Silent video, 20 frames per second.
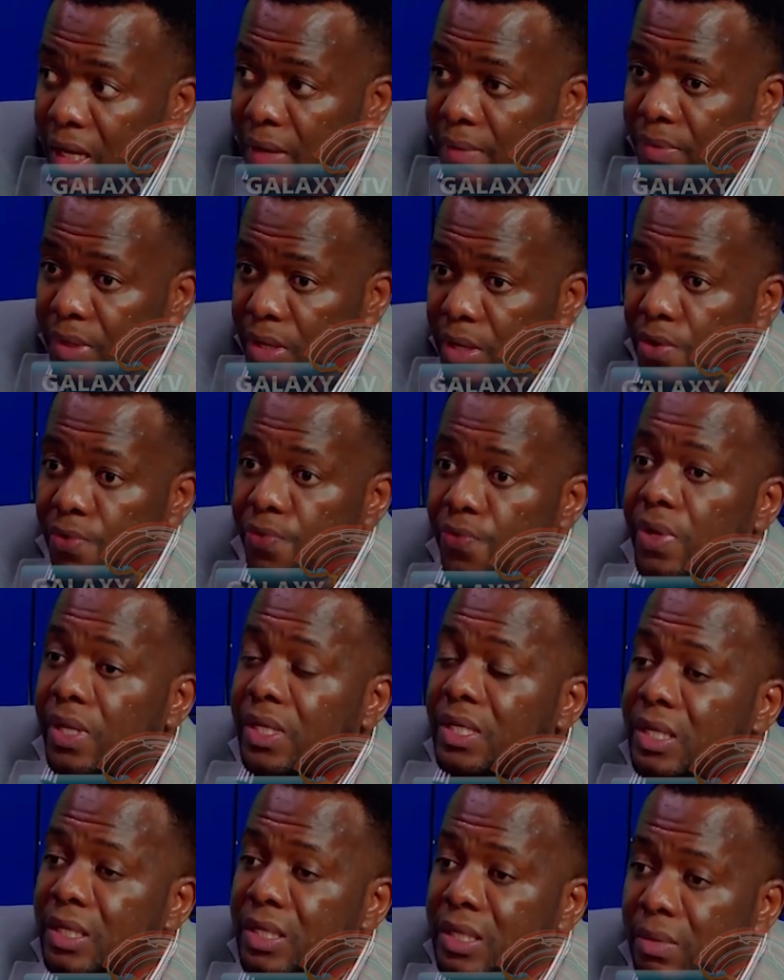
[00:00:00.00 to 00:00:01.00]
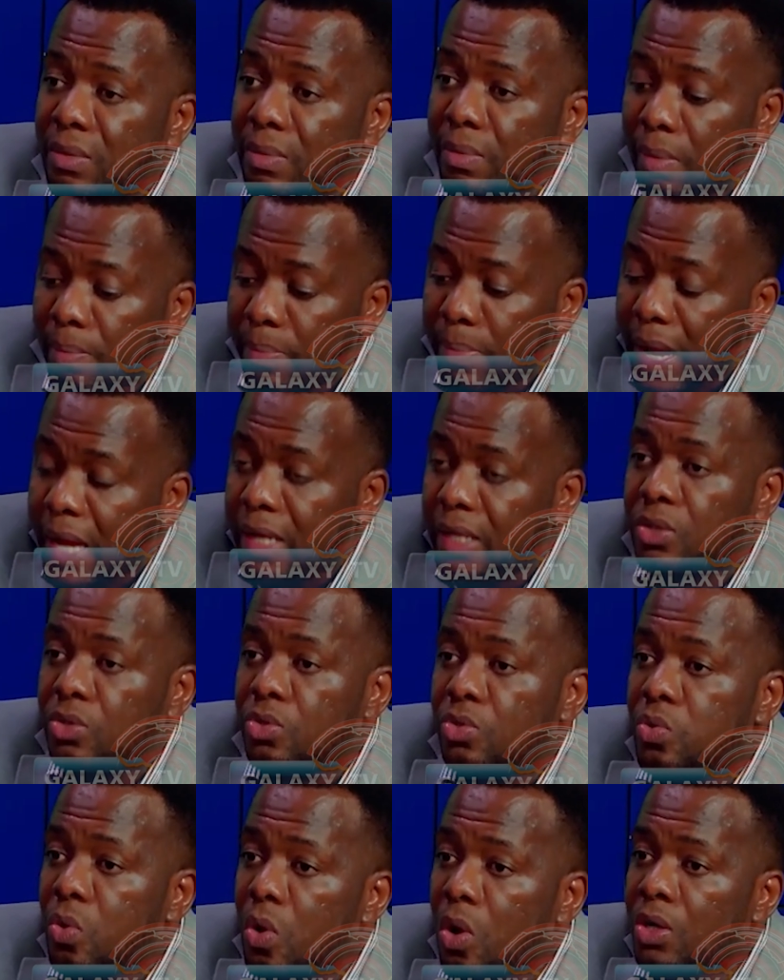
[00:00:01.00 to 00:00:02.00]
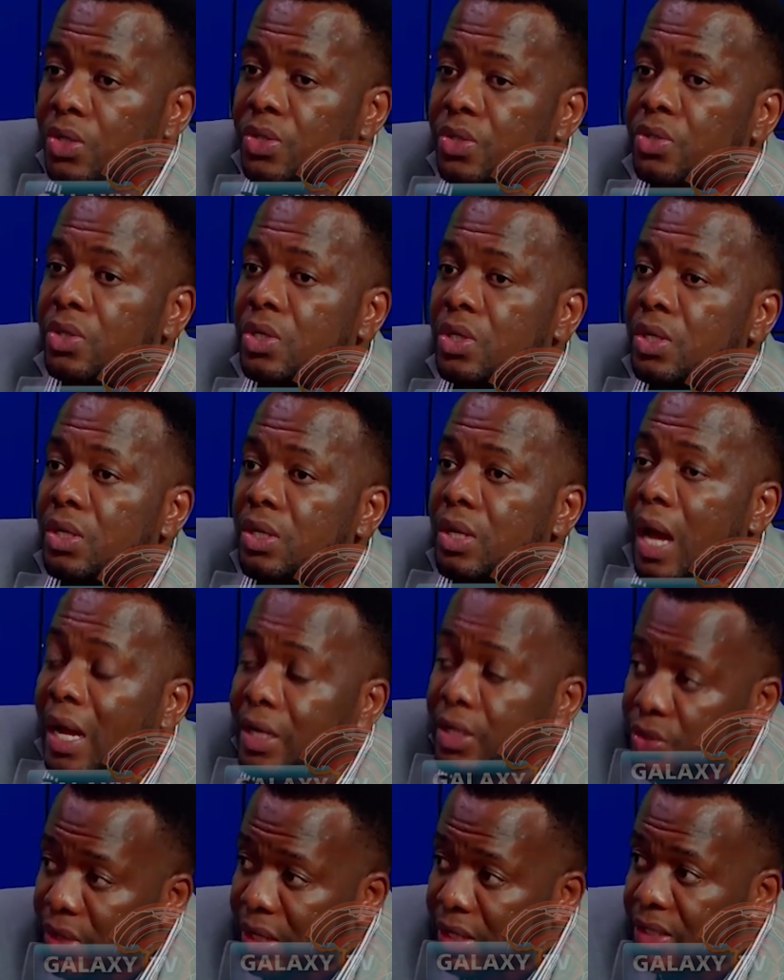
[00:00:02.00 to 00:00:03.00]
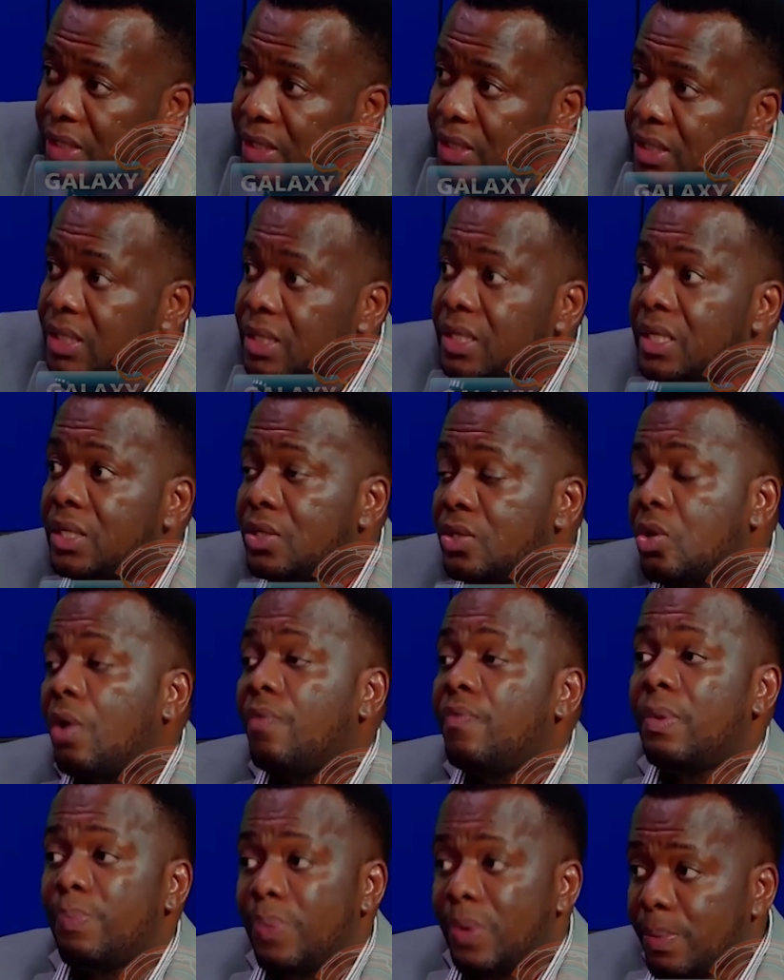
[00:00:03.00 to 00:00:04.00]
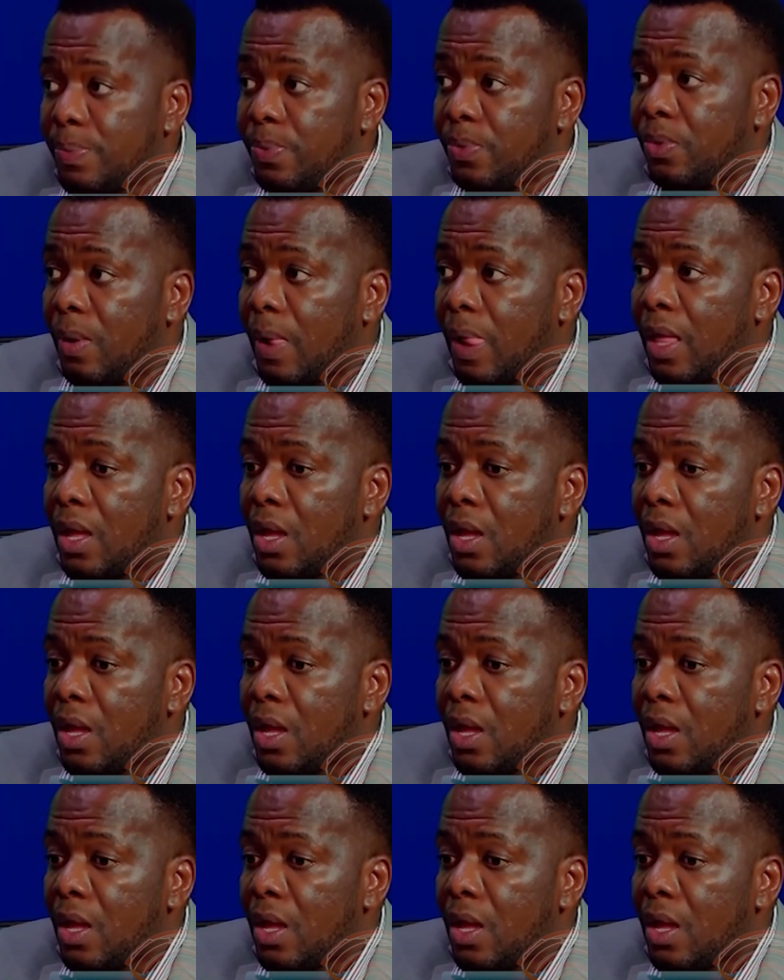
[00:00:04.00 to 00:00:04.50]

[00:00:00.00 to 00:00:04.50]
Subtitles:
if it is made towards addressing the needs of the people.